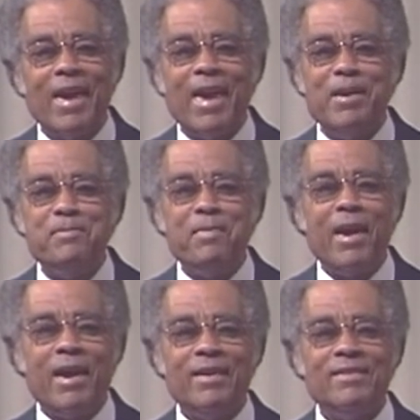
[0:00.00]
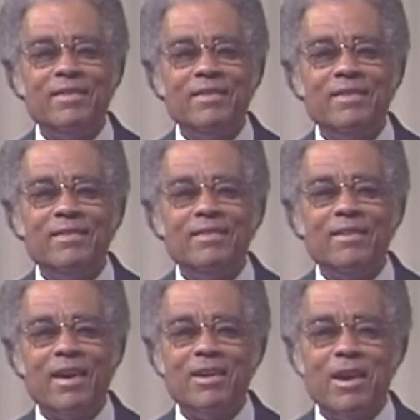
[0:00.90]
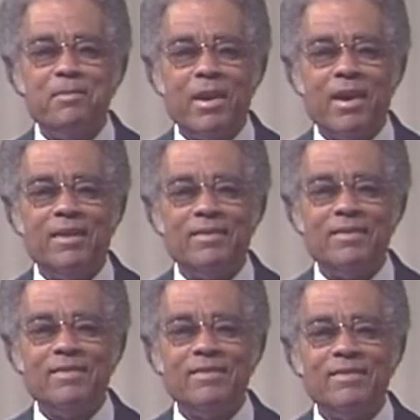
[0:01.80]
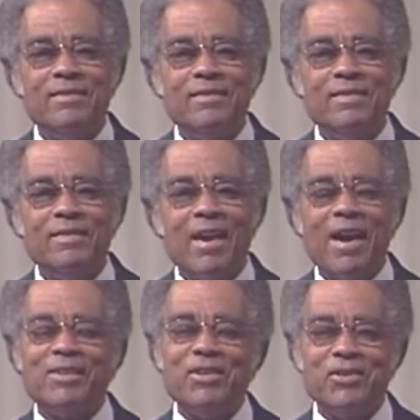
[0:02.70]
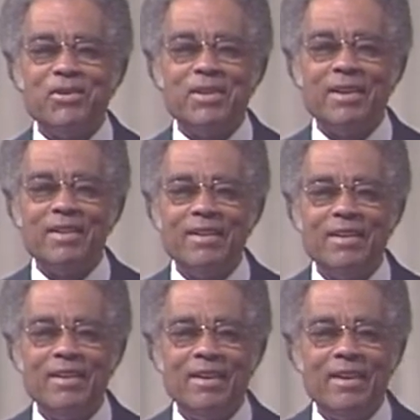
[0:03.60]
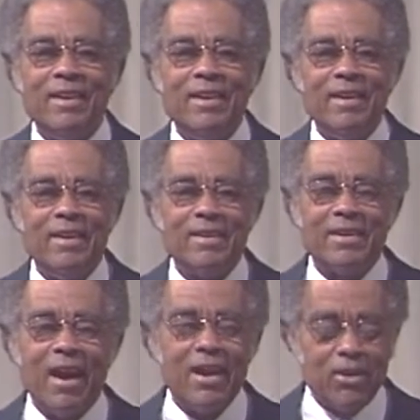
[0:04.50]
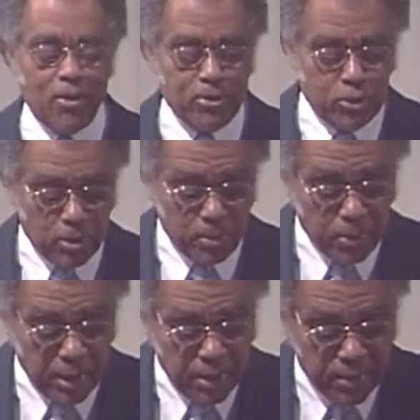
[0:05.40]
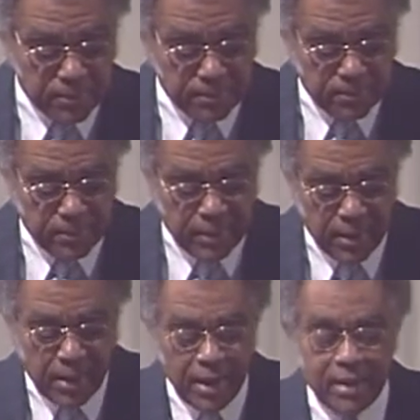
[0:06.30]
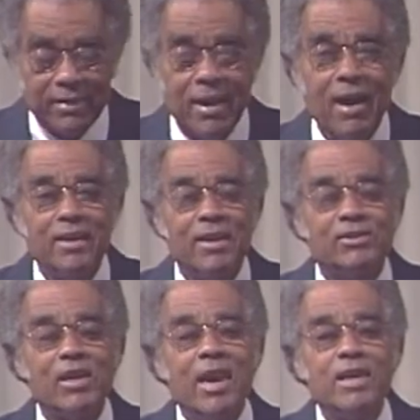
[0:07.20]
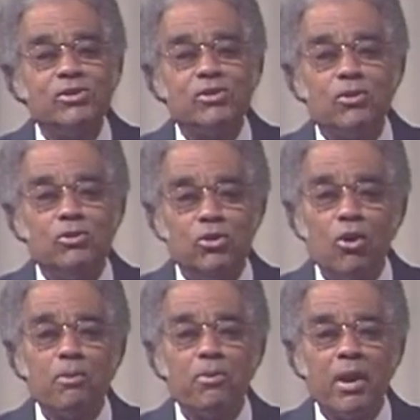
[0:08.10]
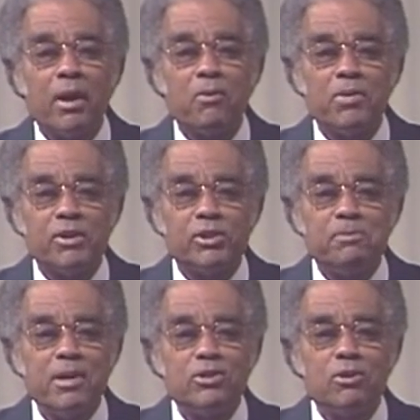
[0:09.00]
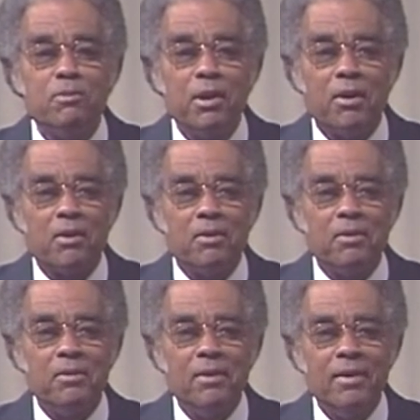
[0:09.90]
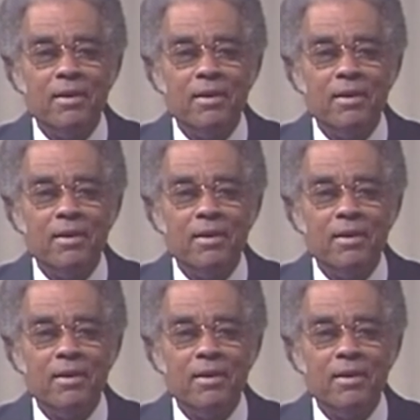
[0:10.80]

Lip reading: Amen and amen. Hallelujah. God heard your prayer. And God has answered your prayer with a special miracle